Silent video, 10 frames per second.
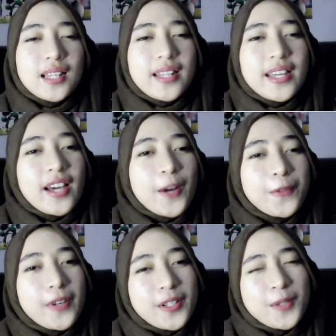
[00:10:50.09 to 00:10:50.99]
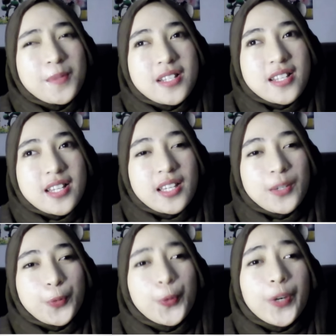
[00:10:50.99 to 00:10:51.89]
they are very
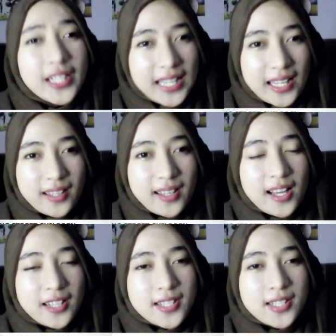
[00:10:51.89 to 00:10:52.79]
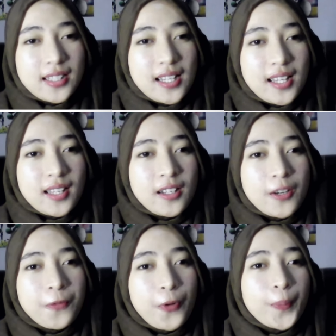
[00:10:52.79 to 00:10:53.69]
busy working, actually,
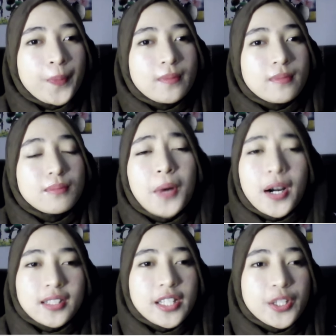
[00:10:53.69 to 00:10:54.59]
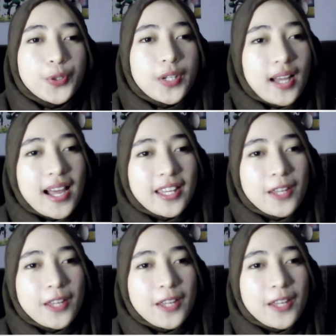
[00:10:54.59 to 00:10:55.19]
from morning to night.